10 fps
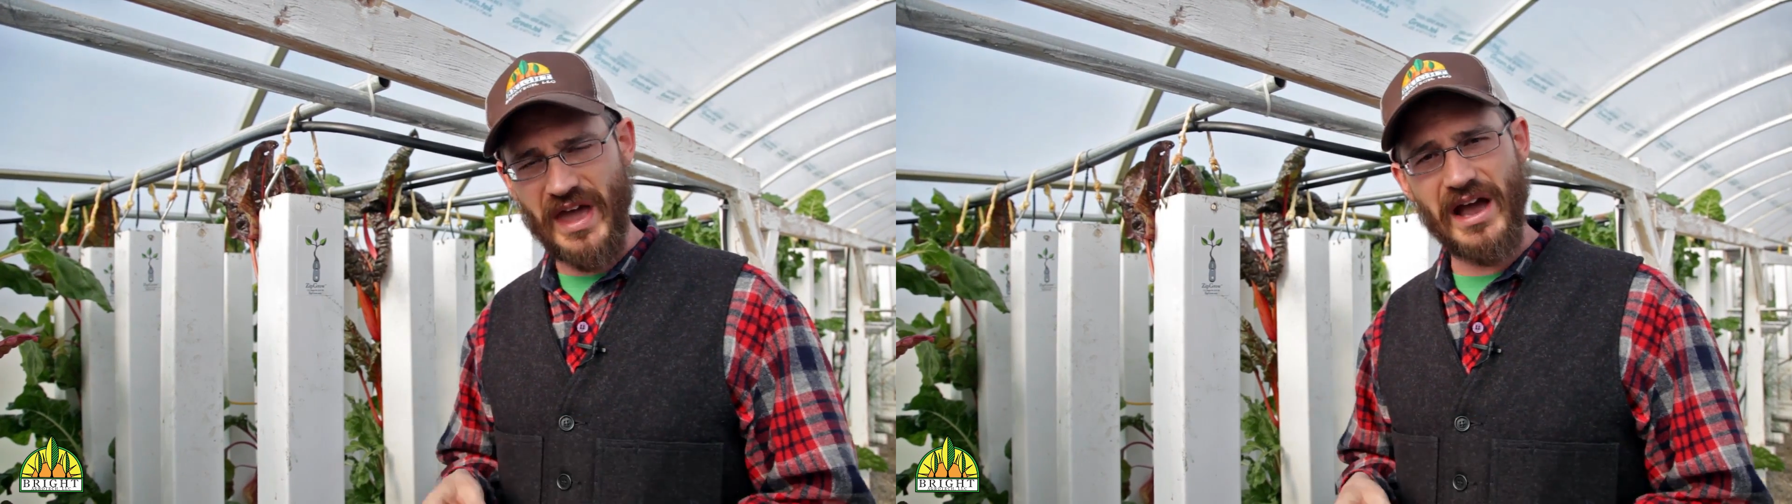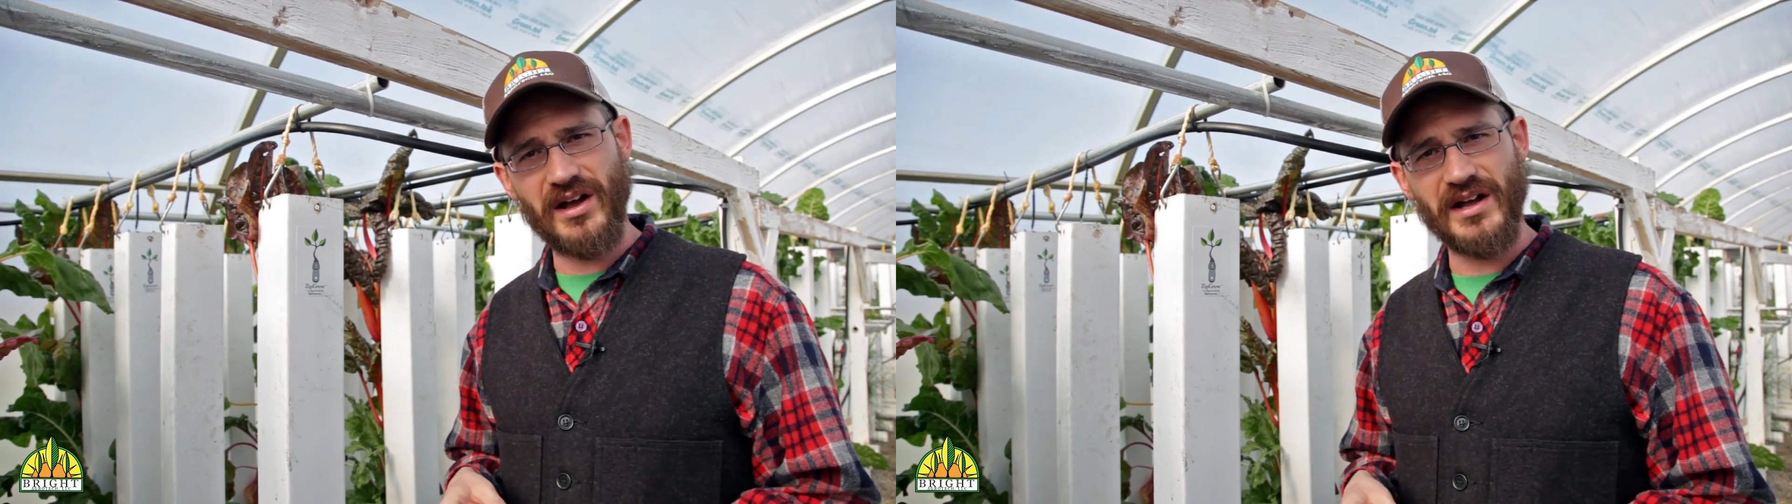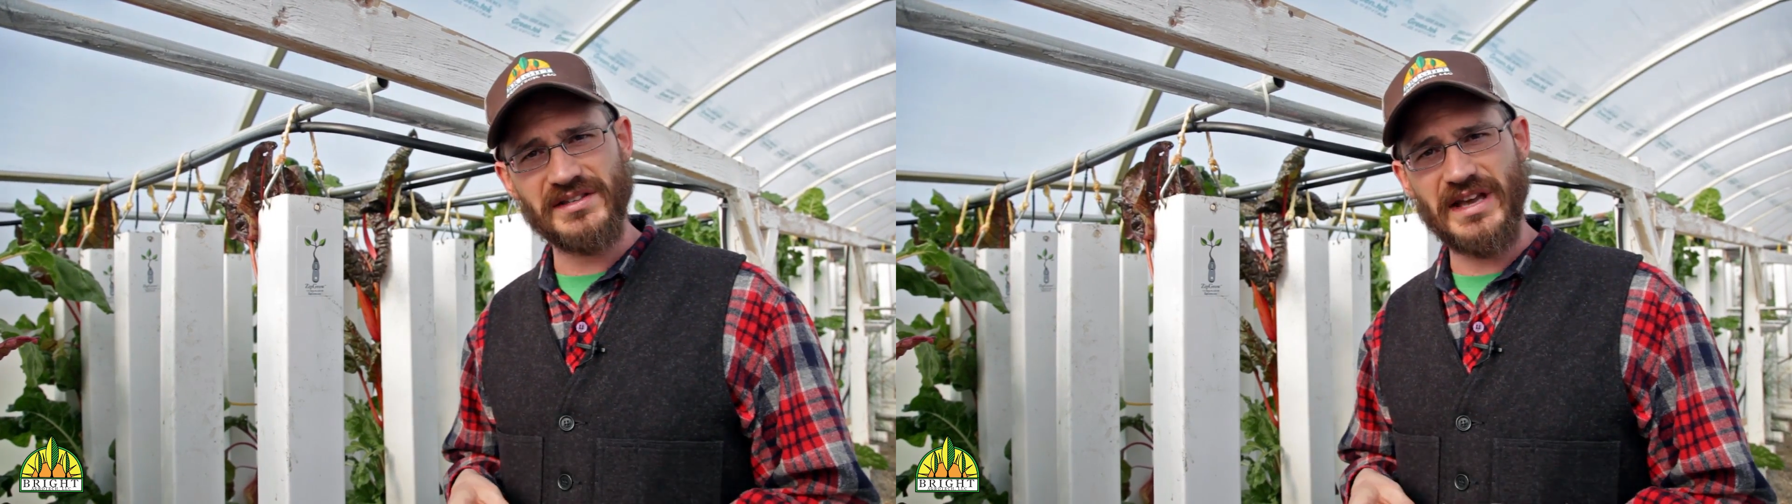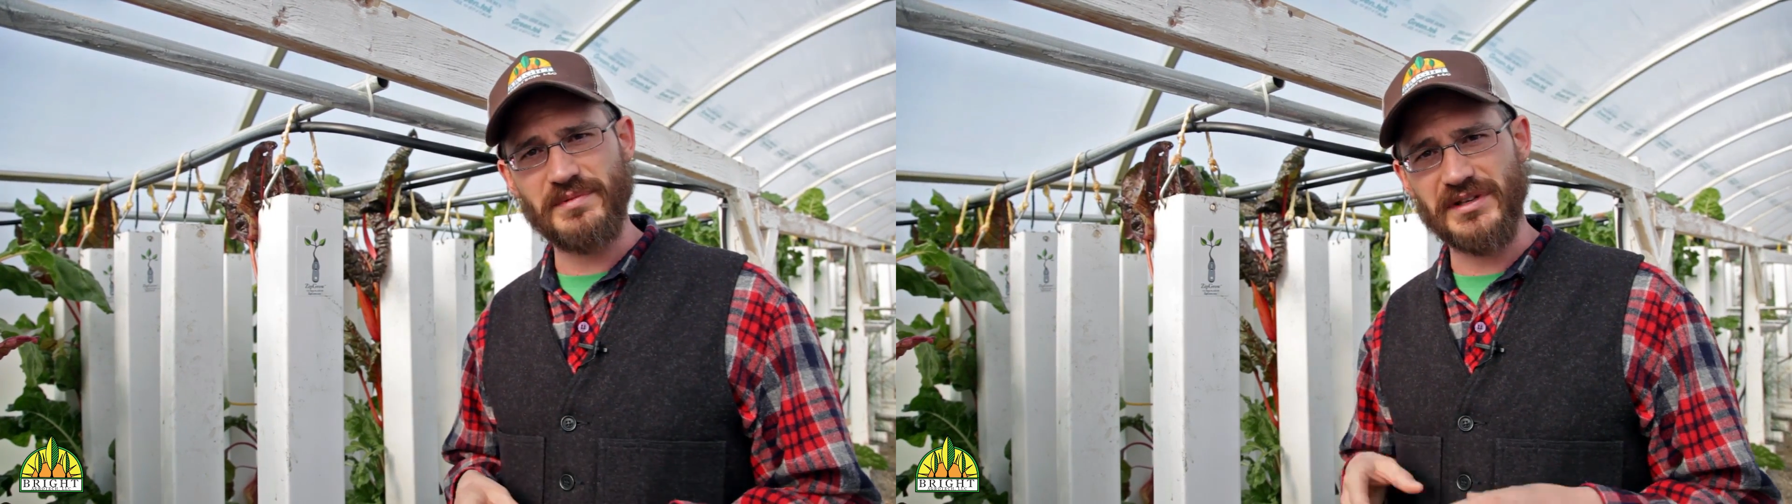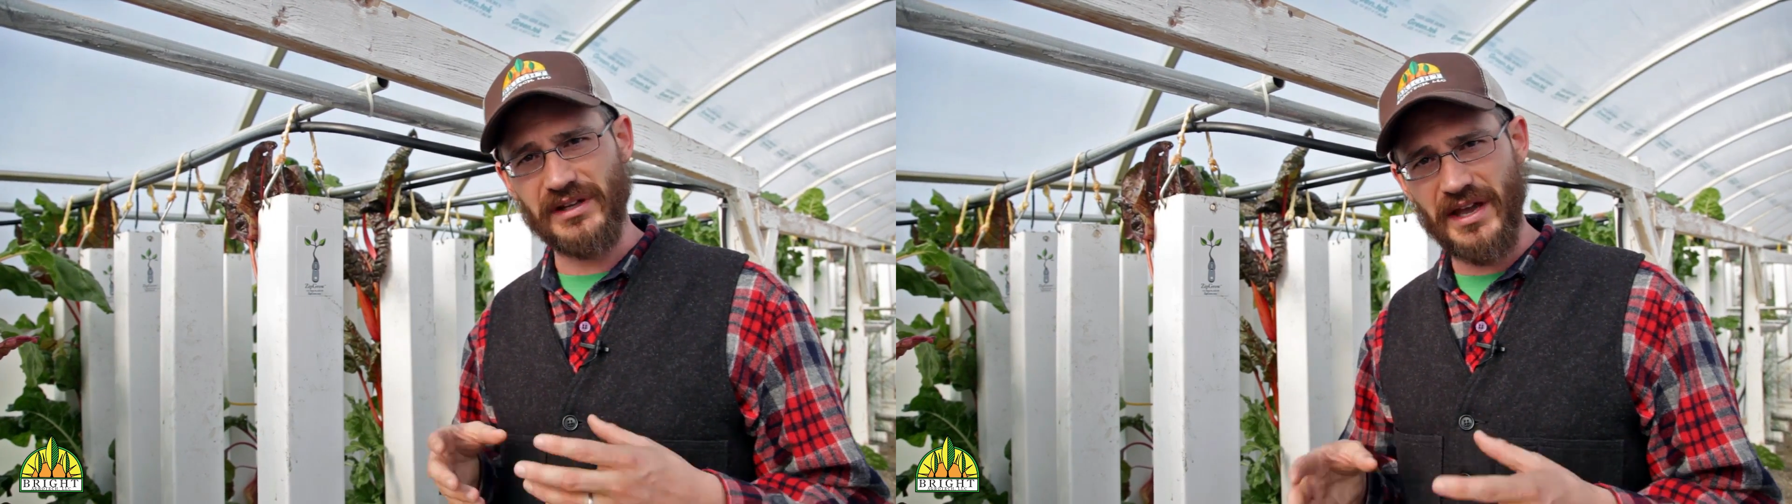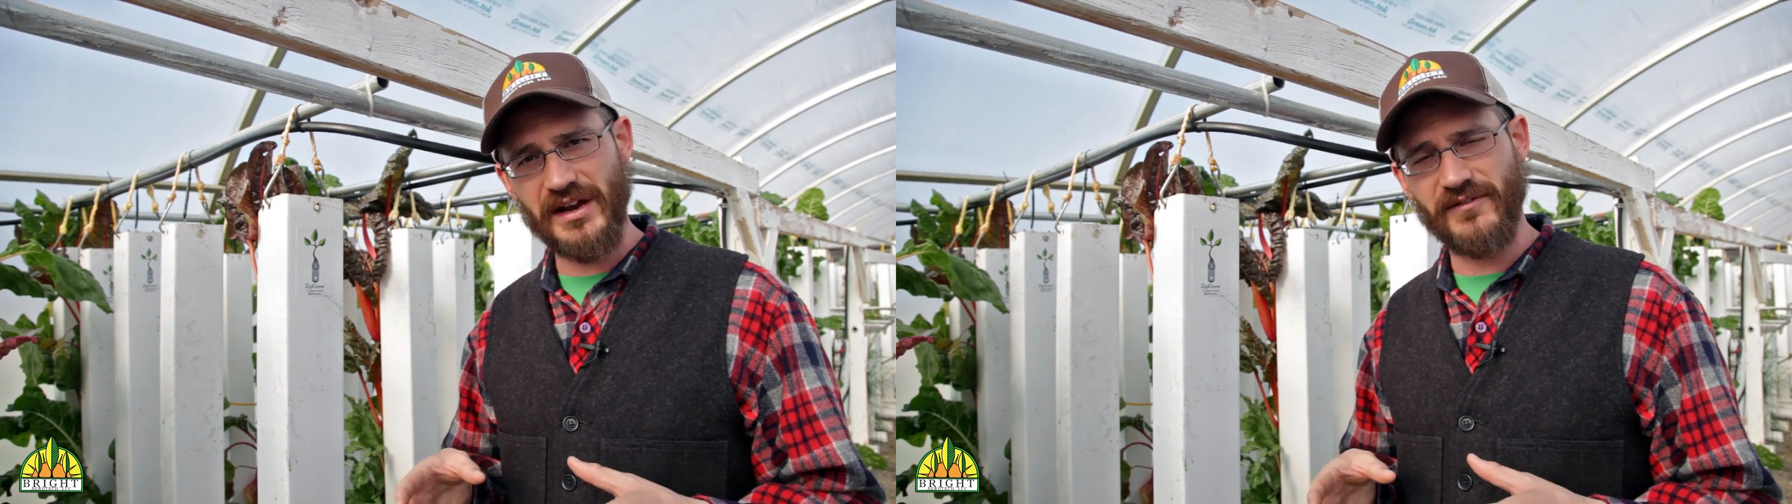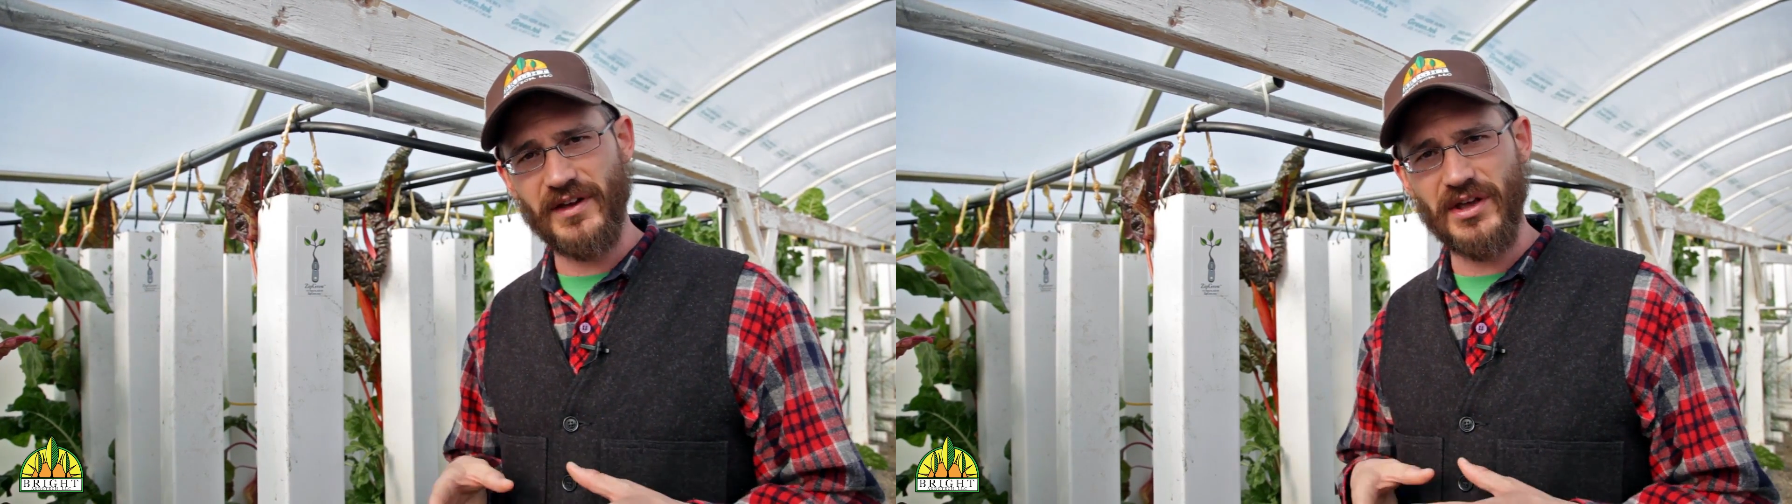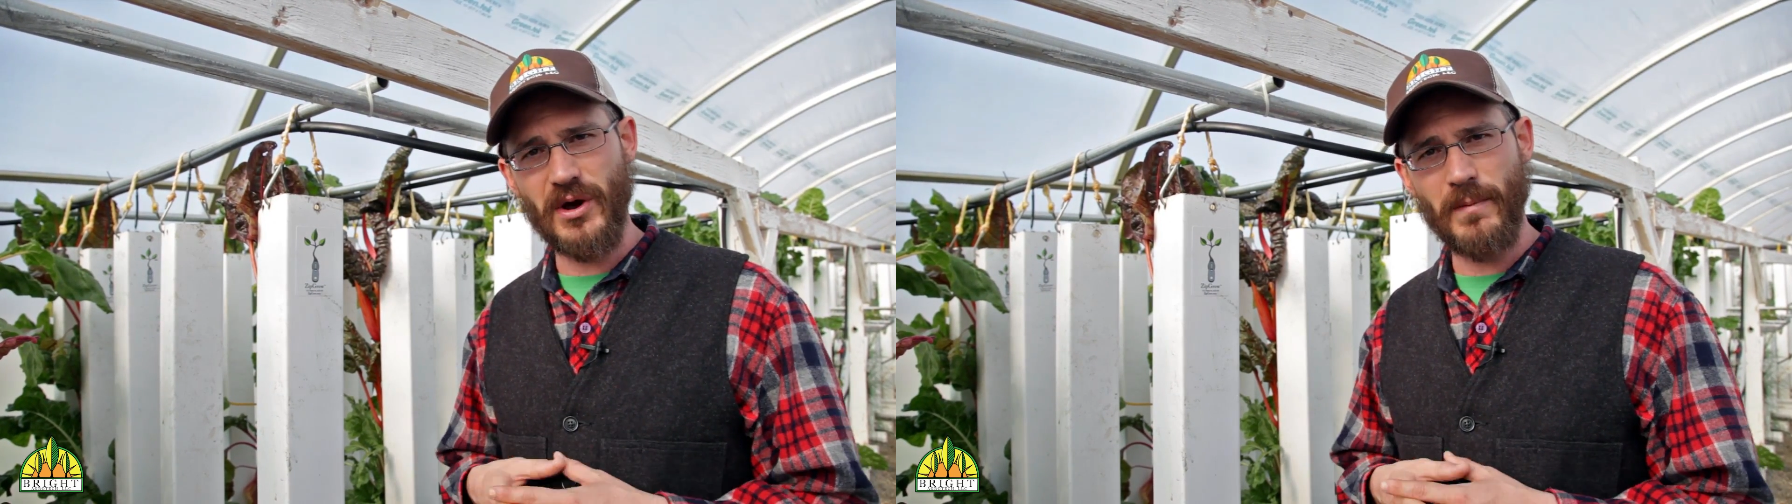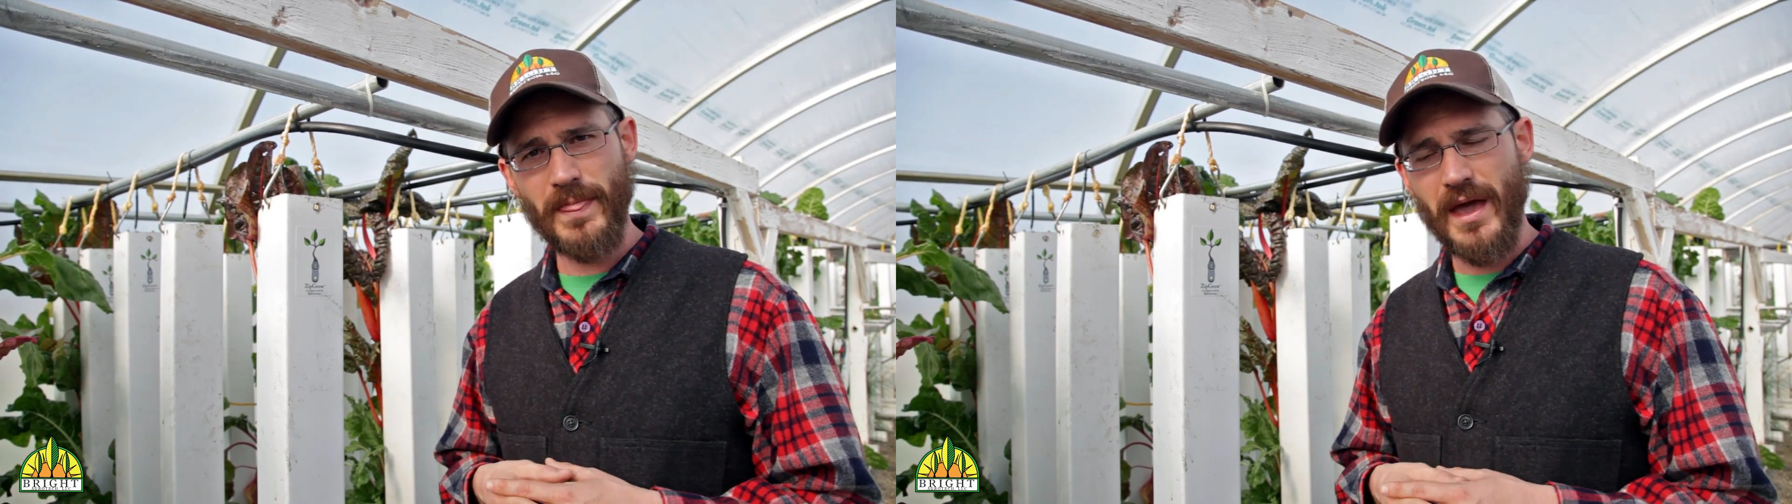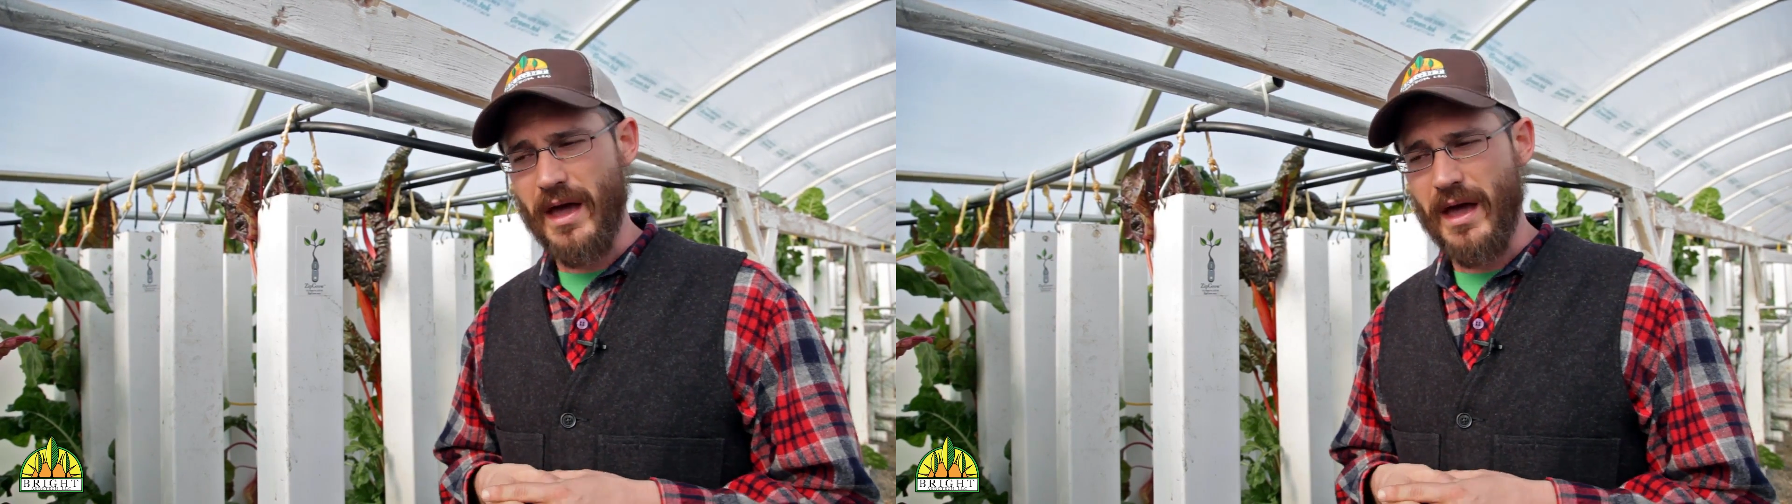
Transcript: that concept in a later video,